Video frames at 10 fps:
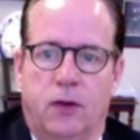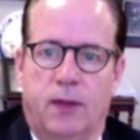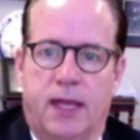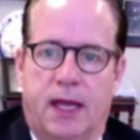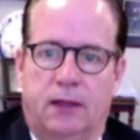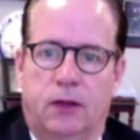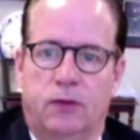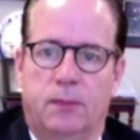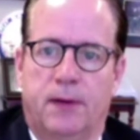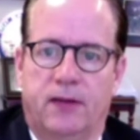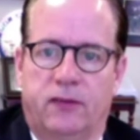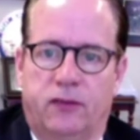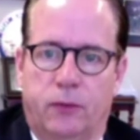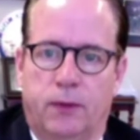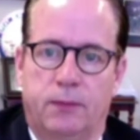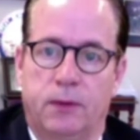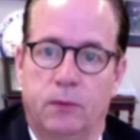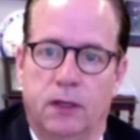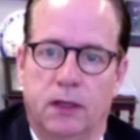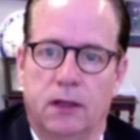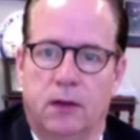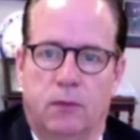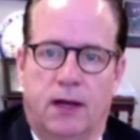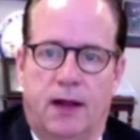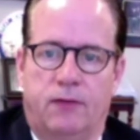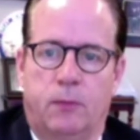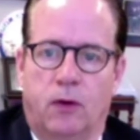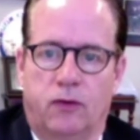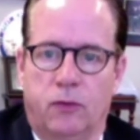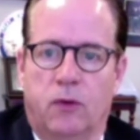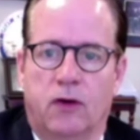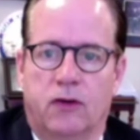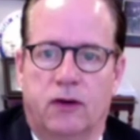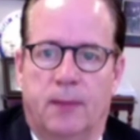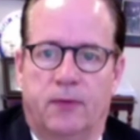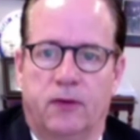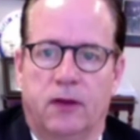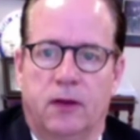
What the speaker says: We can't load the buses the way we would. We're going to have to do more trips.